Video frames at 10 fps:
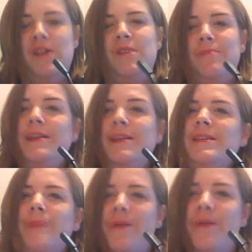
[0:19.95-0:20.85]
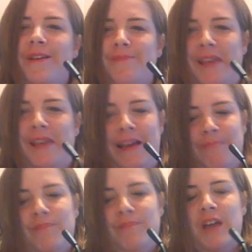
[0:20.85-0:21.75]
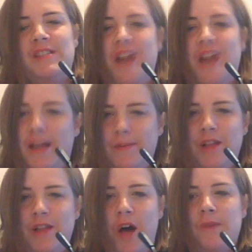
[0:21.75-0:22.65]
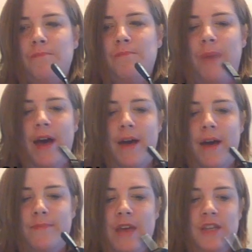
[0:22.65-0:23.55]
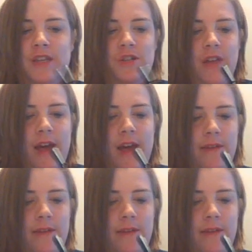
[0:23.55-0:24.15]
please bear with me. It's not going to be long, but yesterday